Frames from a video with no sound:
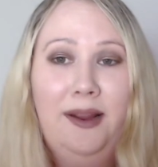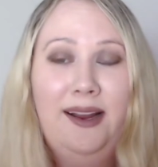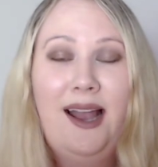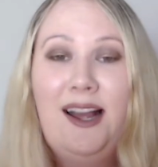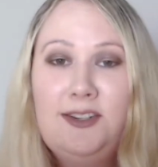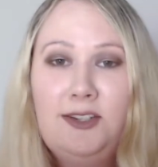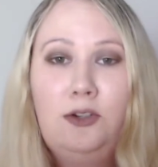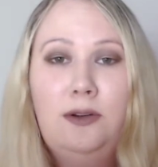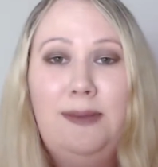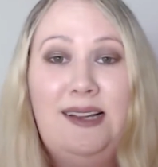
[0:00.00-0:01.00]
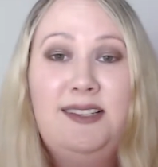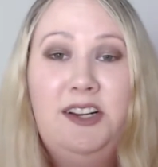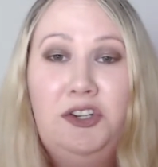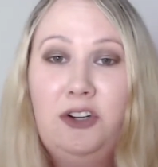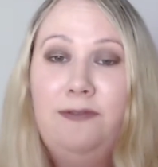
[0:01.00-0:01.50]
It has a good
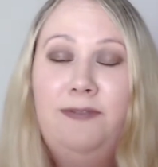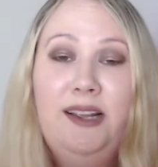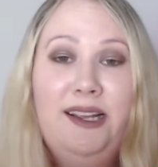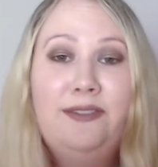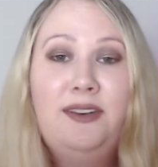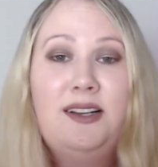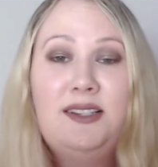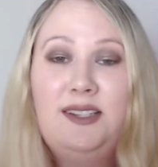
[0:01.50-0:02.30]
message of forgiveness